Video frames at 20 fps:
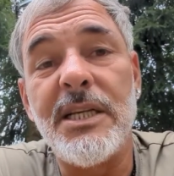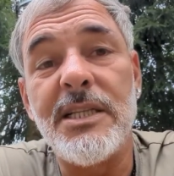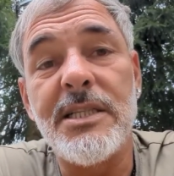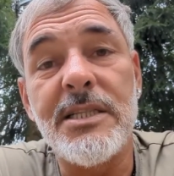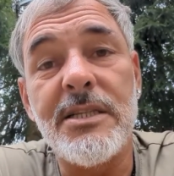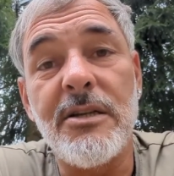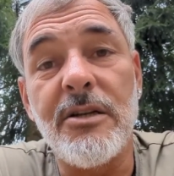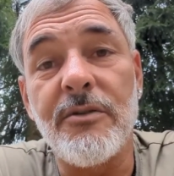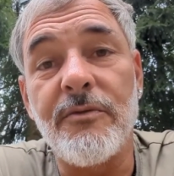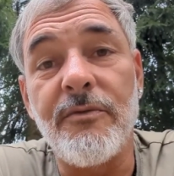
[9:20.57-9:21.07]

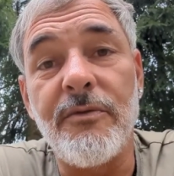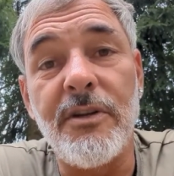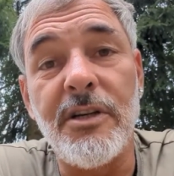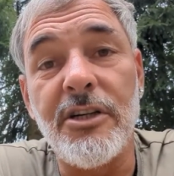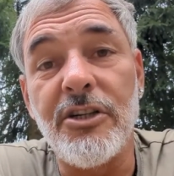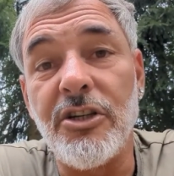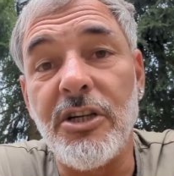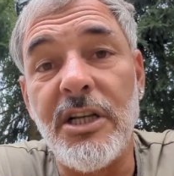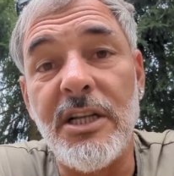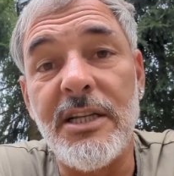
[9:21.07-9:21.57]
It's not
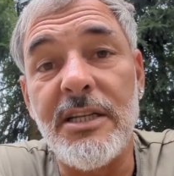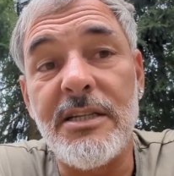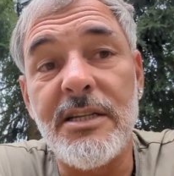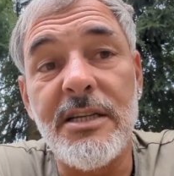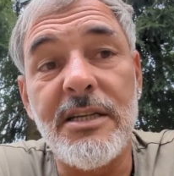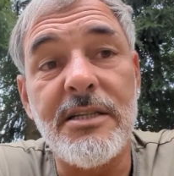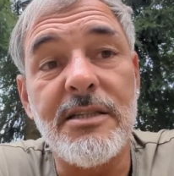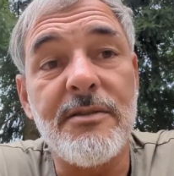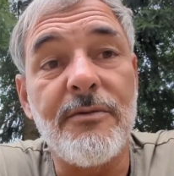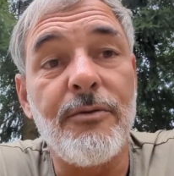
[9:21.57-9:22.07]
really
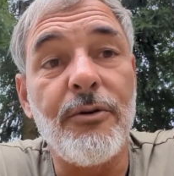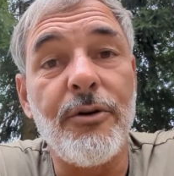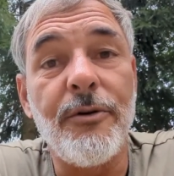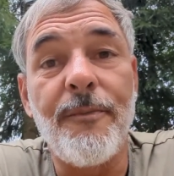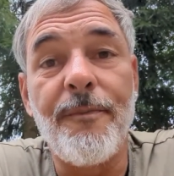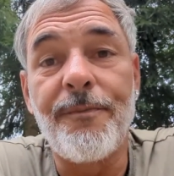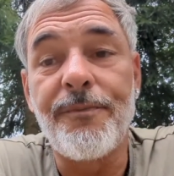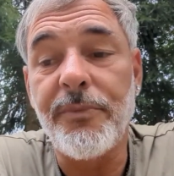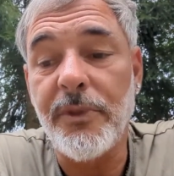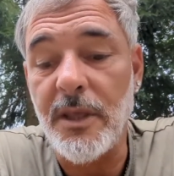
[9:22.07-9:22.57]
tasteful.
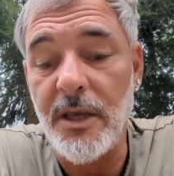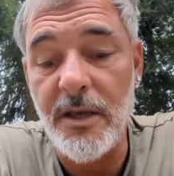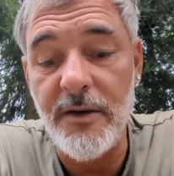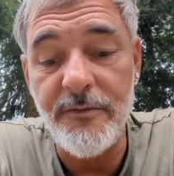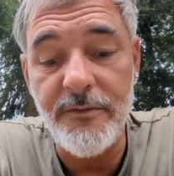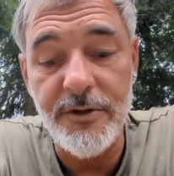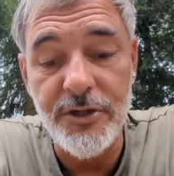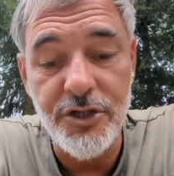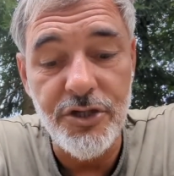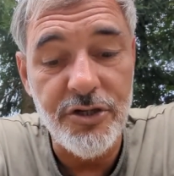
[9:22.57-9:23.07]
I
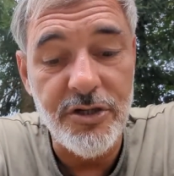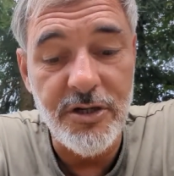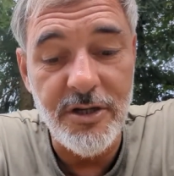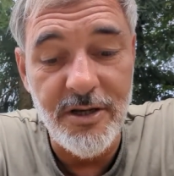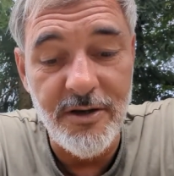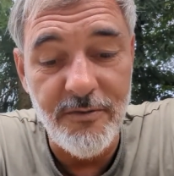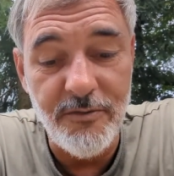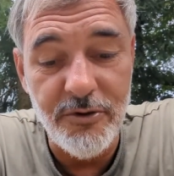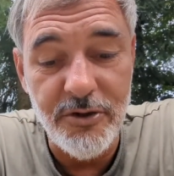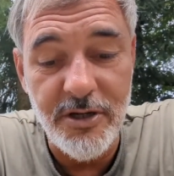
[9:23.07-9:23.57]
wished
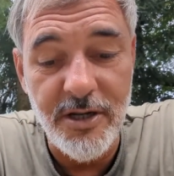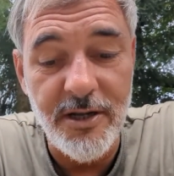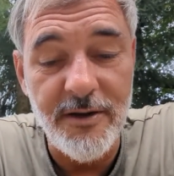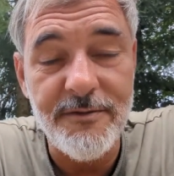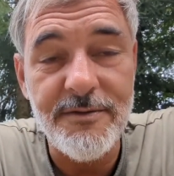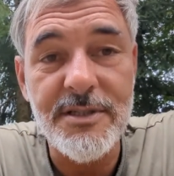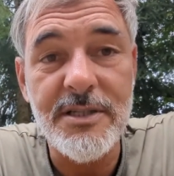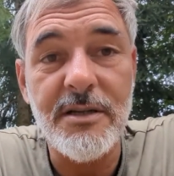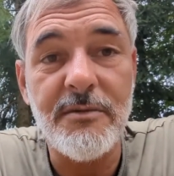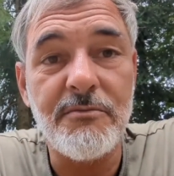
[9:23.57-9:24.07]
I would
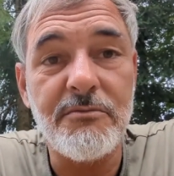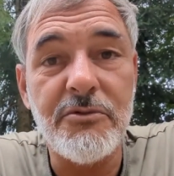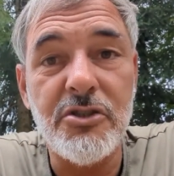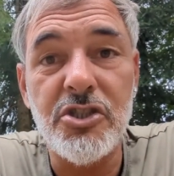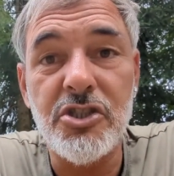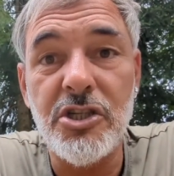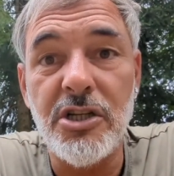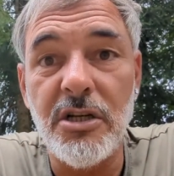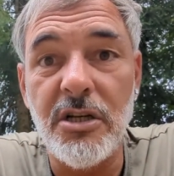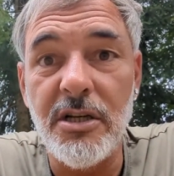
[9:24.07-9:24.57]
have some
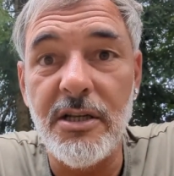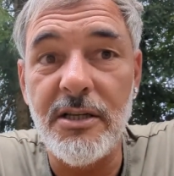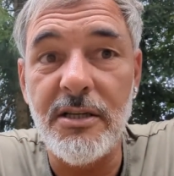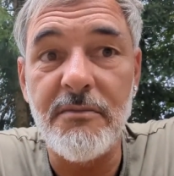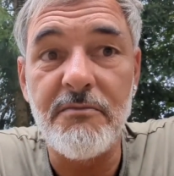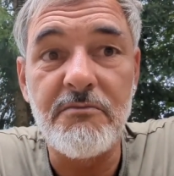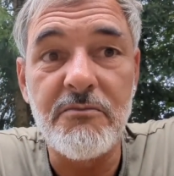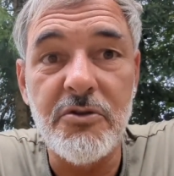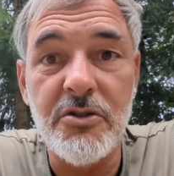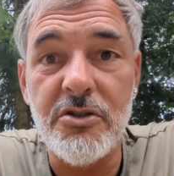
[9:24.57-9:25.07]

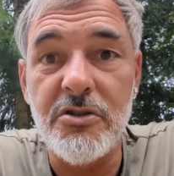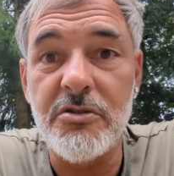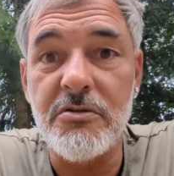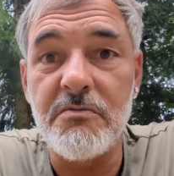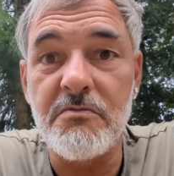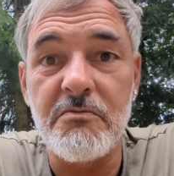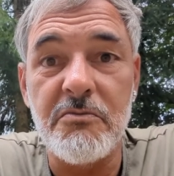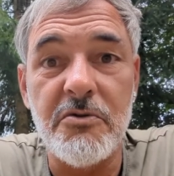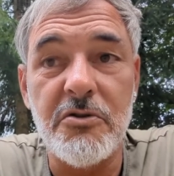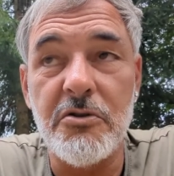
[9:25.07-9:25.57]
chili
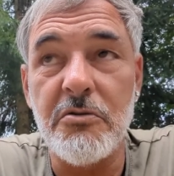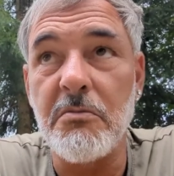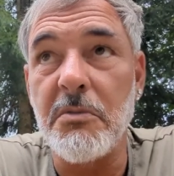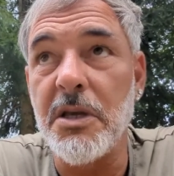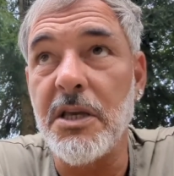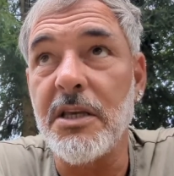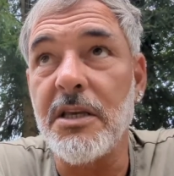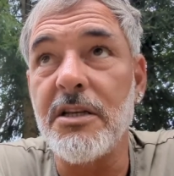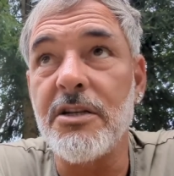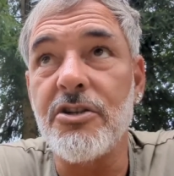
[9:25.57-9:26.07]
to
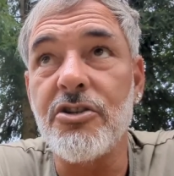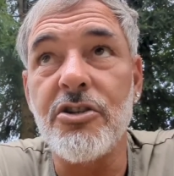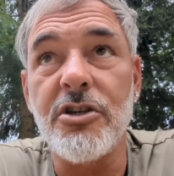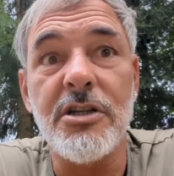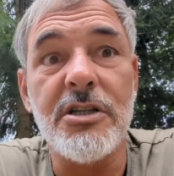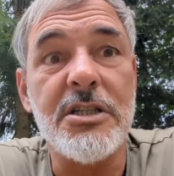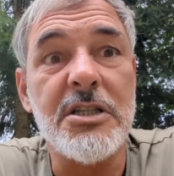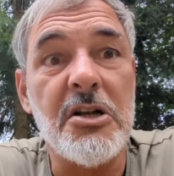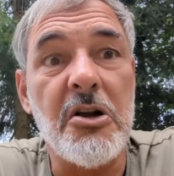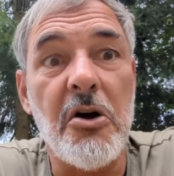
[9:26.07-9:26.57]
make it
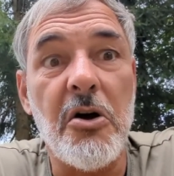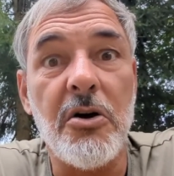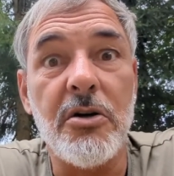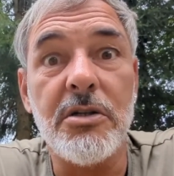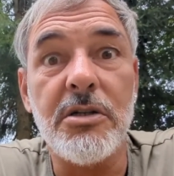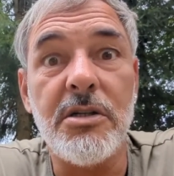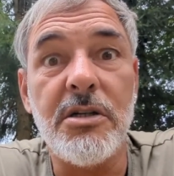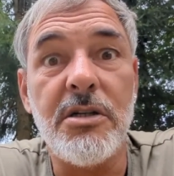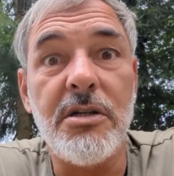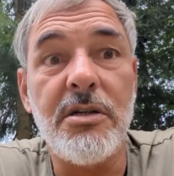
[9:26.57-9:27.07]
just
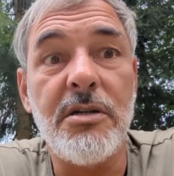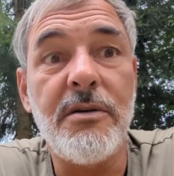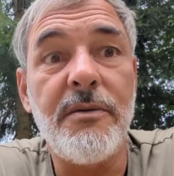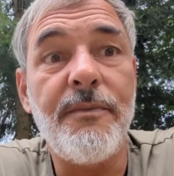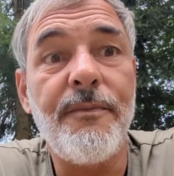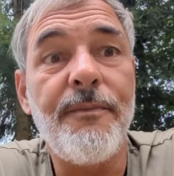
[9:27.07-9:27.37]
hot.